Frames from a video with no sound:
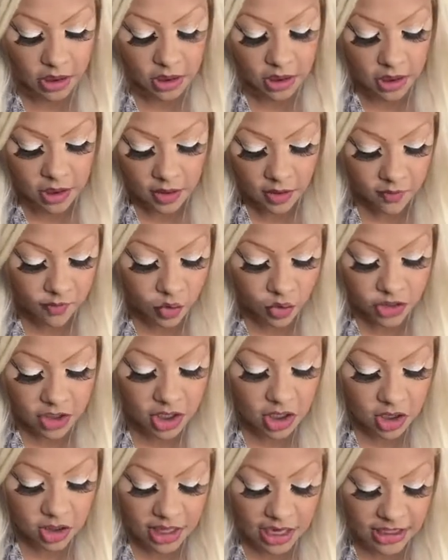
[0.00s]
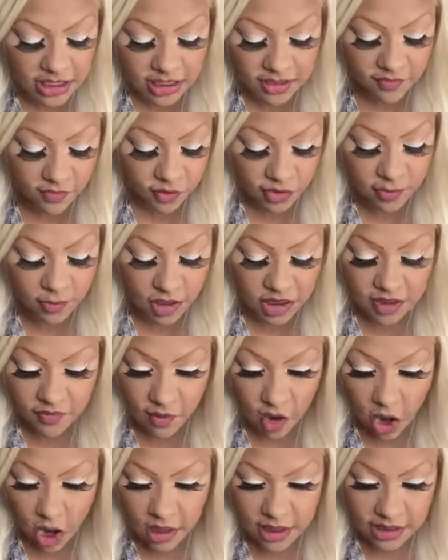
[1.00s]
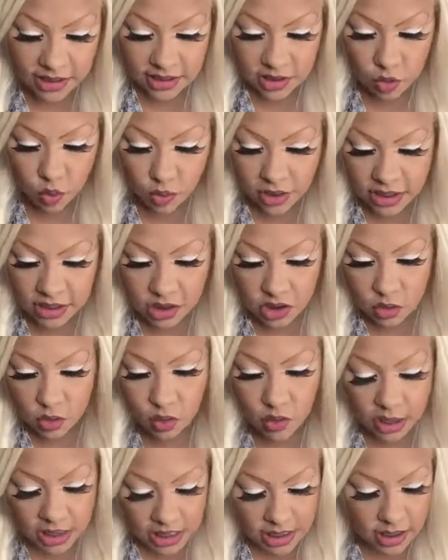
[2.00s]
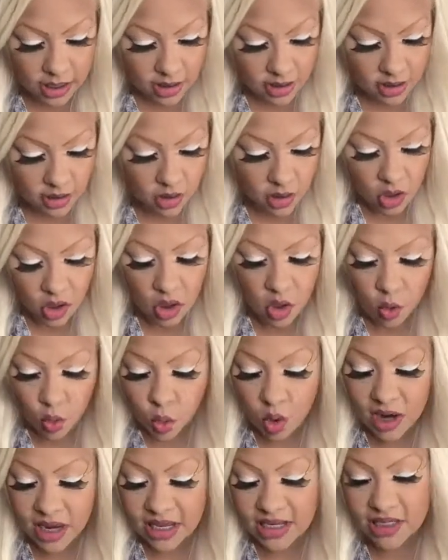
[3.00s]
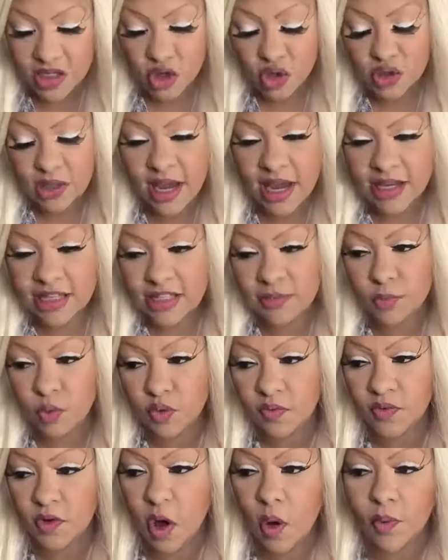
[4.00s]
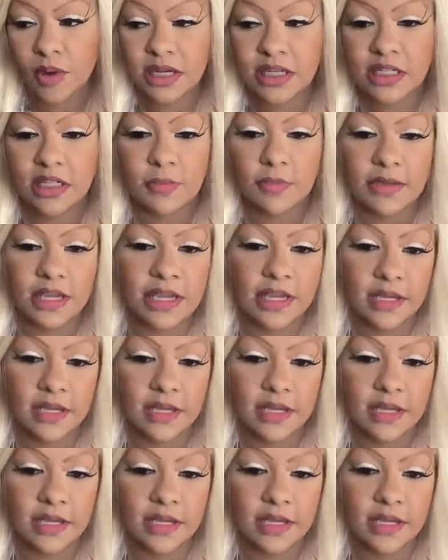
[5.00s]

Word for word: for the collective for the month of August 2020, what is their next move going to be?